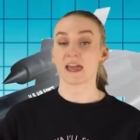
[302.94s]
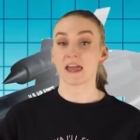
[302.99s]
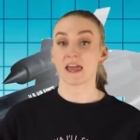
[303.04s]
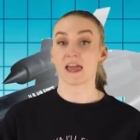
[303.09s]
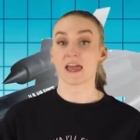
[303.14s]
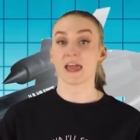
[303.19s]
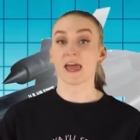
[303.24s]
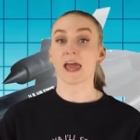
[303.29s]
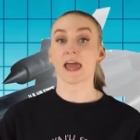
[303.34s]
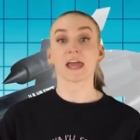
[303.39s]

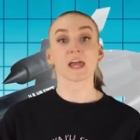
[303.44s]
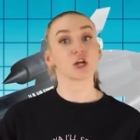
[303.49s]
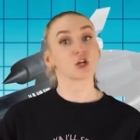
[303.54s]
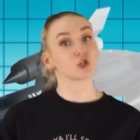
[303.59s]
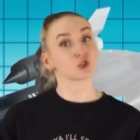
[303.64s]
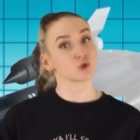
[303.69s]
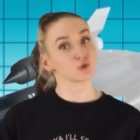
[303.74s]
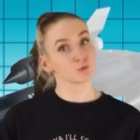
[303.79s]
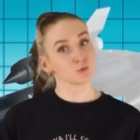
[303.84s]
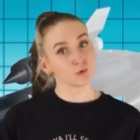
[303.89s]
aka
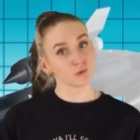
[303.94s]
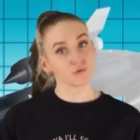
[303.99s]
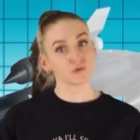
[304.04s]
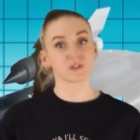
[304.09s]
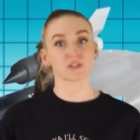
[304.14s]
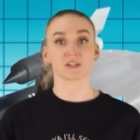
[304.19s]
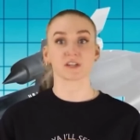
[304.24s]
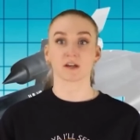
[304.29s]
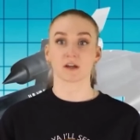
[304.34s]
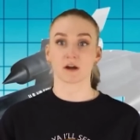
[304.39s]
truth
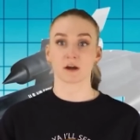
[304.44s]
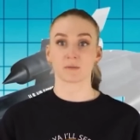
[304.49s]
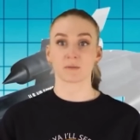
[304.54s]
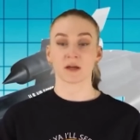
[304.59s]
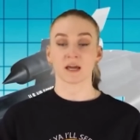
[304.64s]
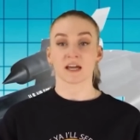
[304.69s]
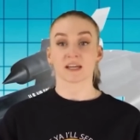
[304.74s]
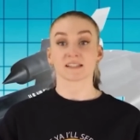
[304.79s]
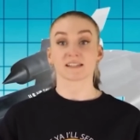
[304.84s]
serum,